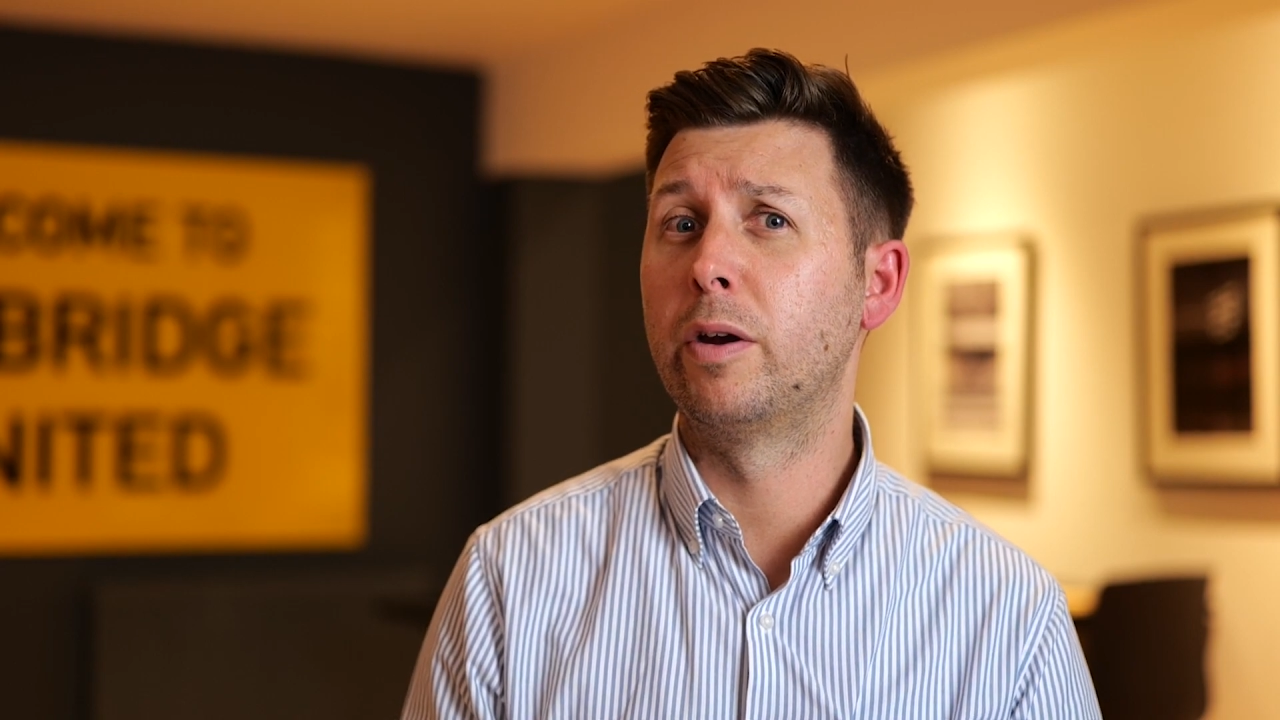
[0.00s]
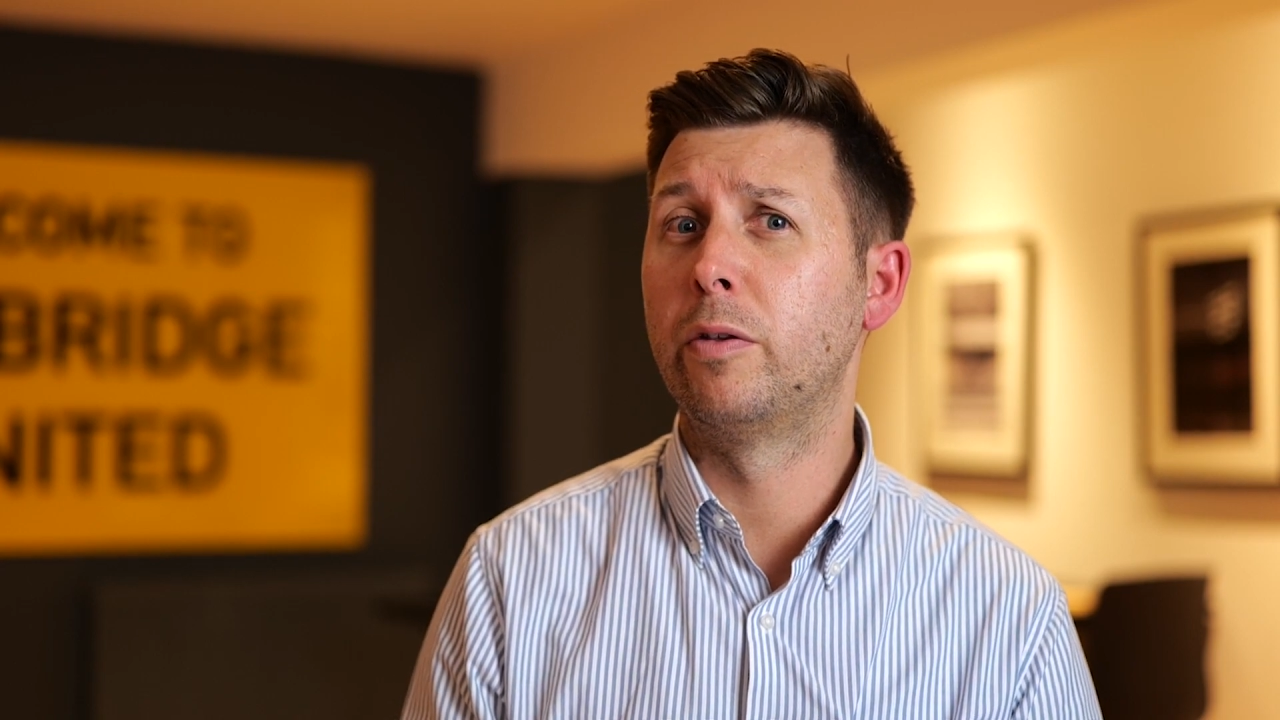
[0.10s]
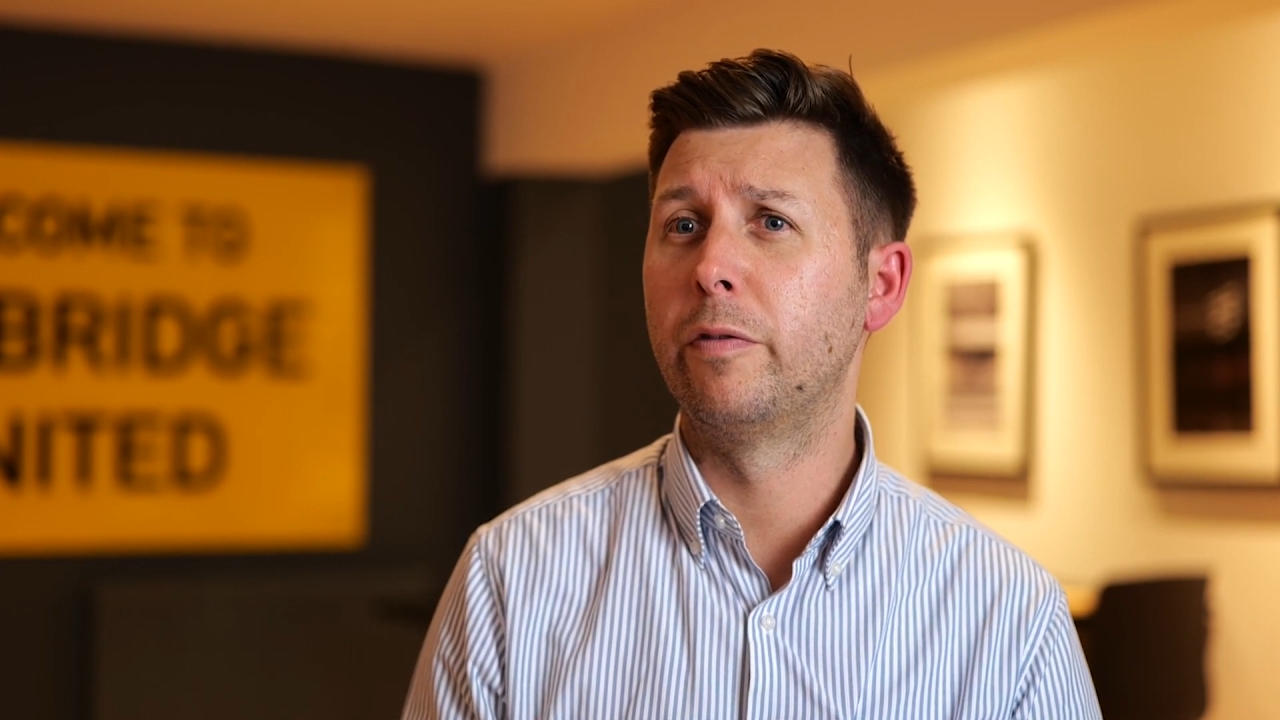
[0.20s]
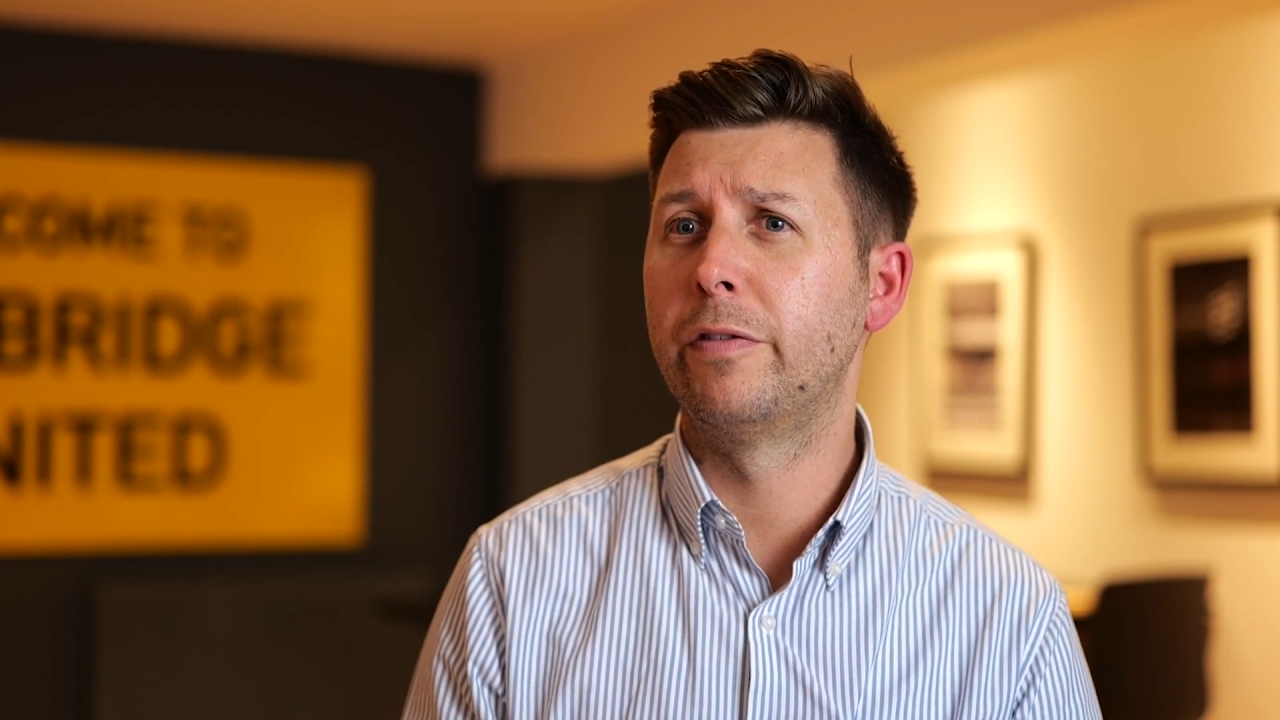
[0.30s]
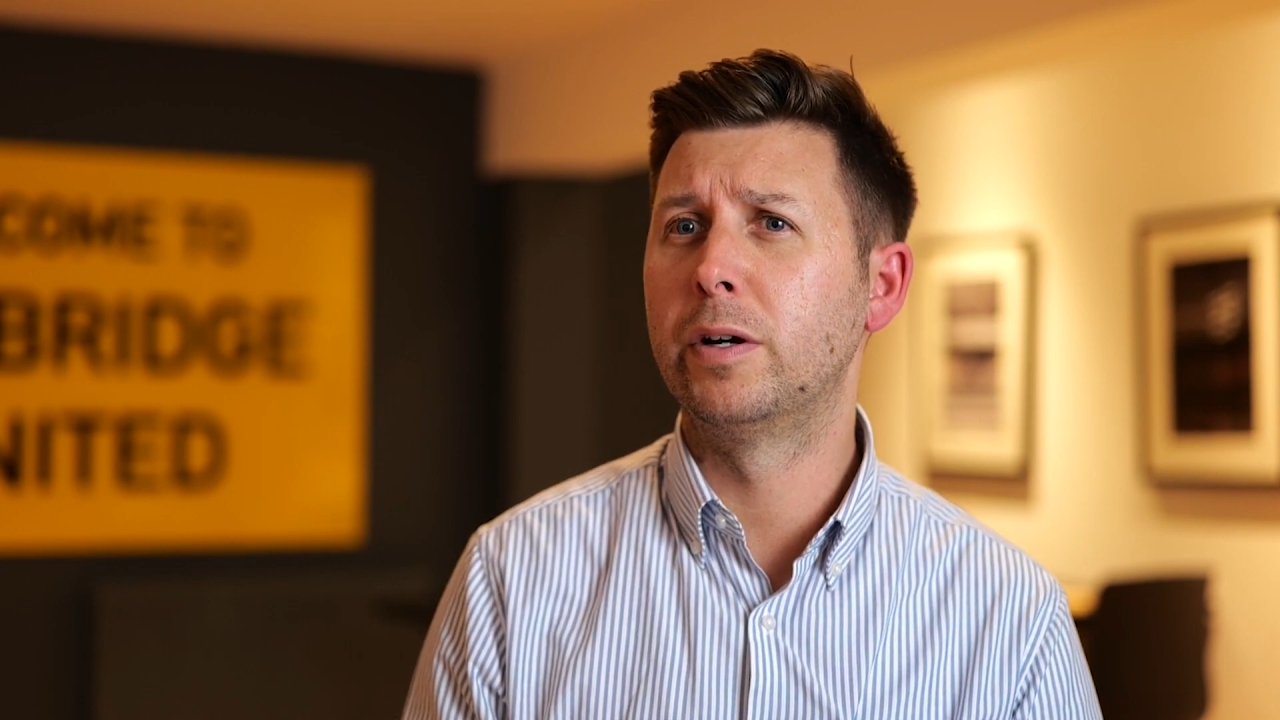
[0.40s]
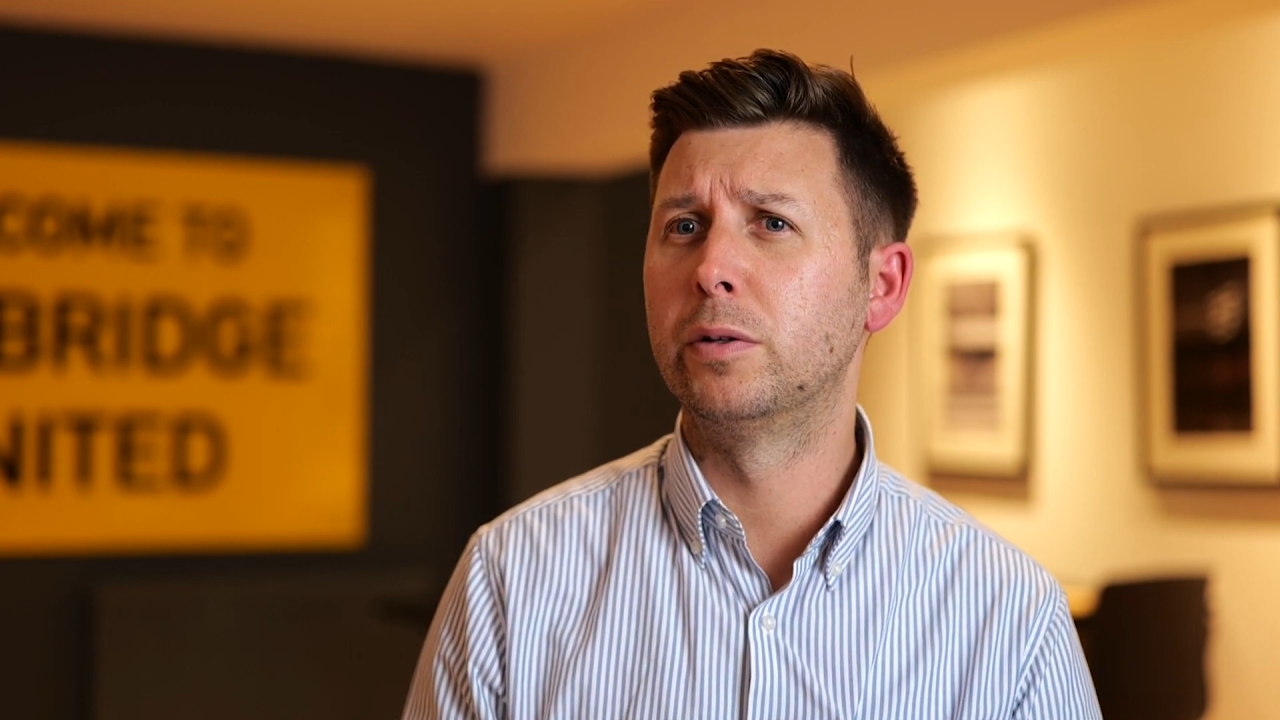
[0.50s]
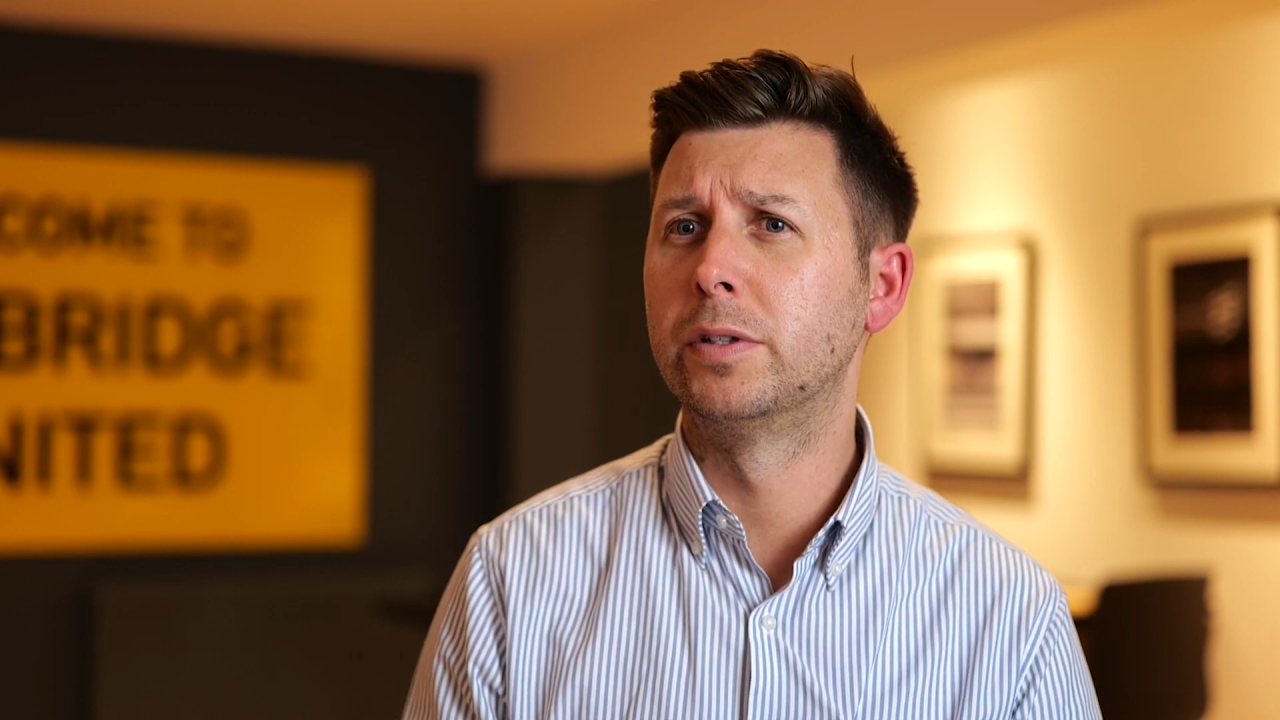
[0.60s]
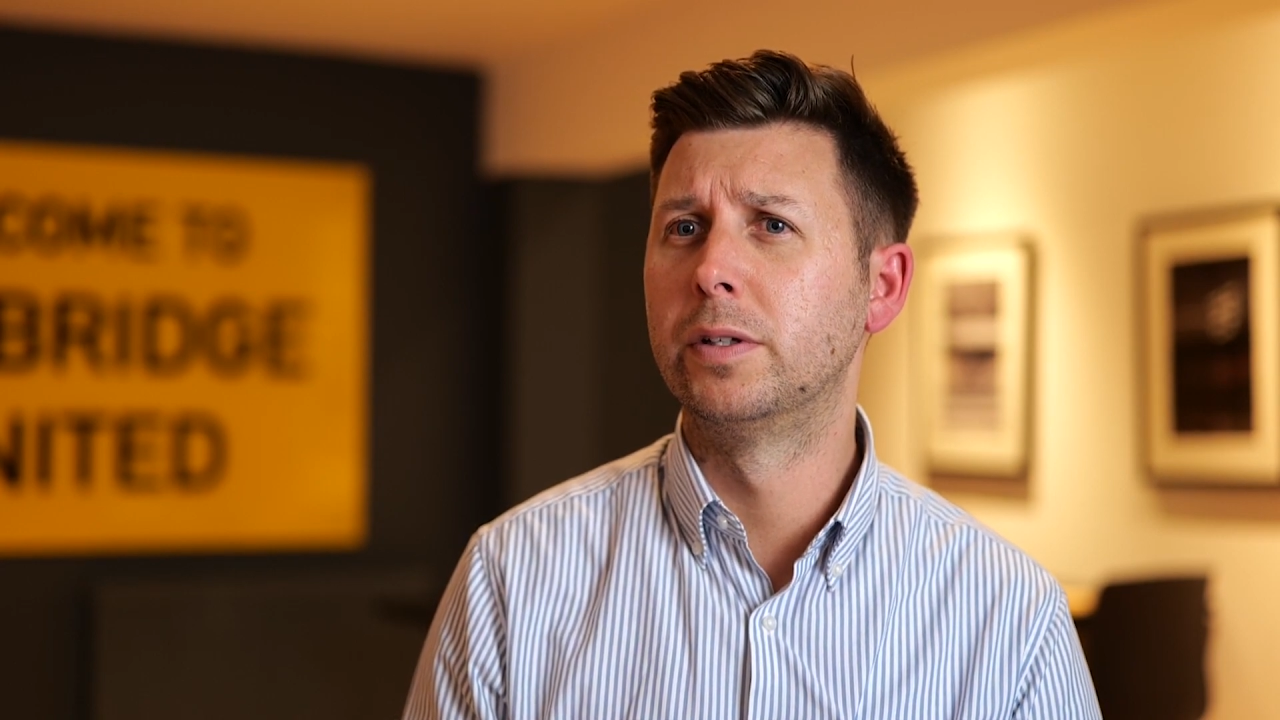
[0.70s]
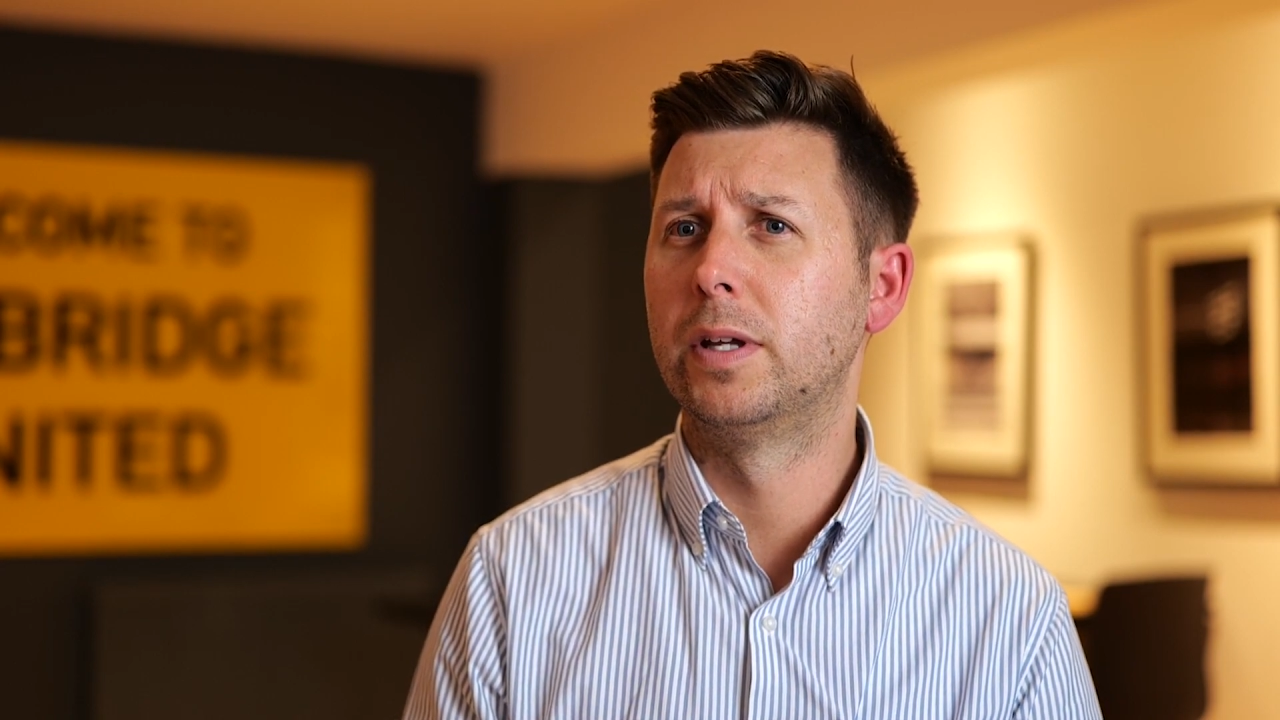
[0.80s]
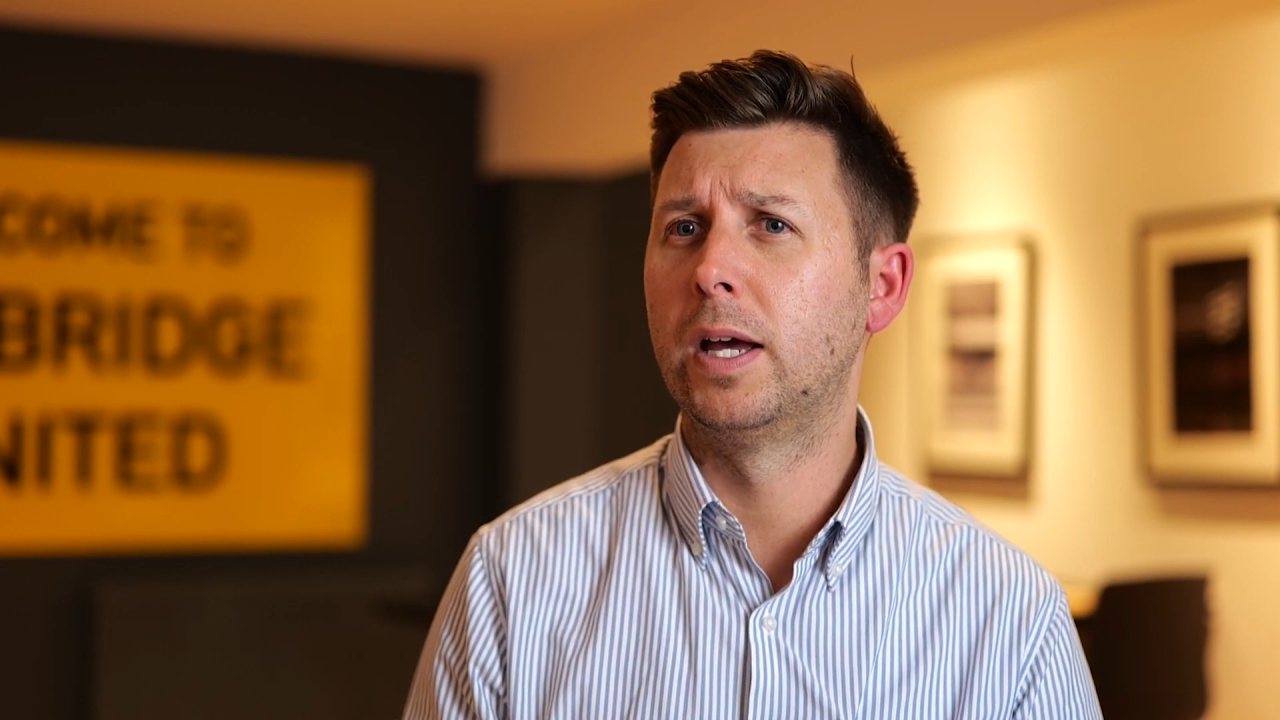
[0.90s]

in on the field,